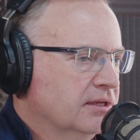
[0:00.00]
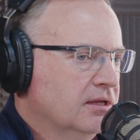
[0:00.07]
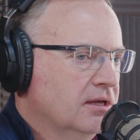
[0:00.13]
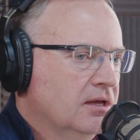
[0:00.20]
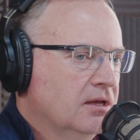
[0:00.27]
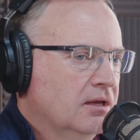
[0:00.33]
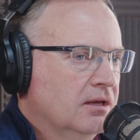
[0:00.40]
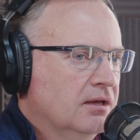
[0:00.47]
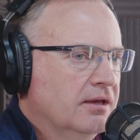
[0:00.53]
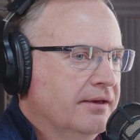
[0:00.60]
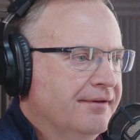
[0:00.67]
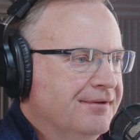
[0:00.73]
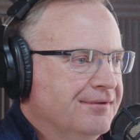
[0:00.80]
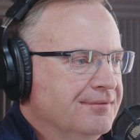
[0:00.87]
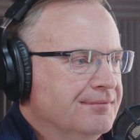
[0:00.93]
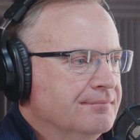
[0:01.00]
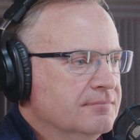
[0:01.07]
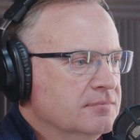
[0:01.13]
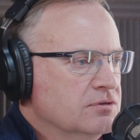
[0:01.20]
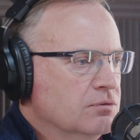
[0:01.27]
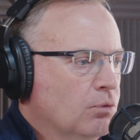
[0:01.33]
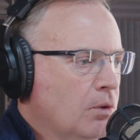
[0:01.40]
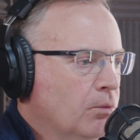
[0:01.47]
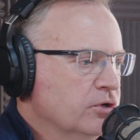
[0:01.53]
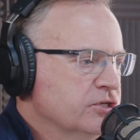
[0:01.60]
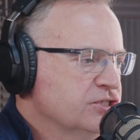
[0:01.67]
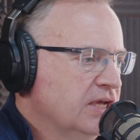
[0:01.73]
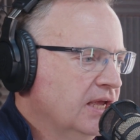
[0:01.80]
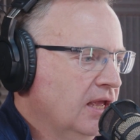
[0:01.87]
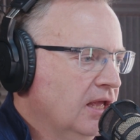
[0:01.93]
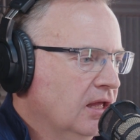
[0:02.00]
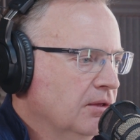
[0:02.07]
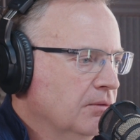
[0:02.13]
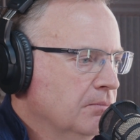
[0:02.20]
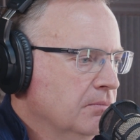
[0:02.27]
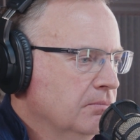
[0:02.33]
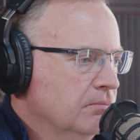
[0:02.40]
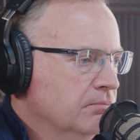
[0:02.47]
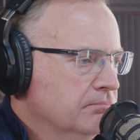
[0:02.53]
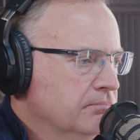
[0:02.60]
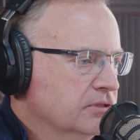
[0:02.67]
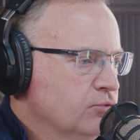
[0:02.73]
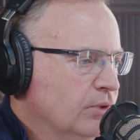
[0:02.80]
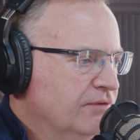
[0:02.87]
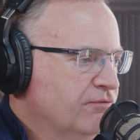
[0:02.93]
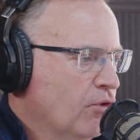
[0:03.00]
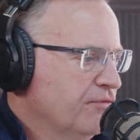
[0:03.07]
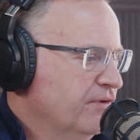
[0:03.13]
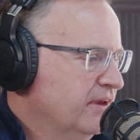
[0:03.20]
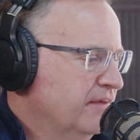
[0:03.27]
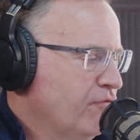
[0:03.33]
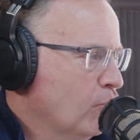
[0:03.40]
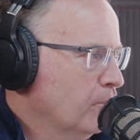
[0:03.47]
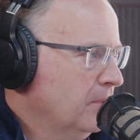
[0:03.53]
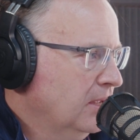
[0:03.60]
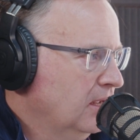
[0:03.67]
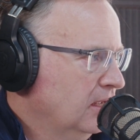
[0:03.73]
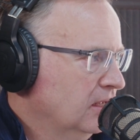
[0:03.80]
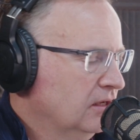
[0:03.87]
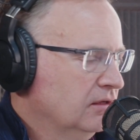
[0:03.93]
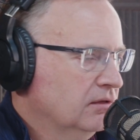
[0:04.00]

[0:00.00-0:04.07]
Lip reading: But what we're seeing between 454B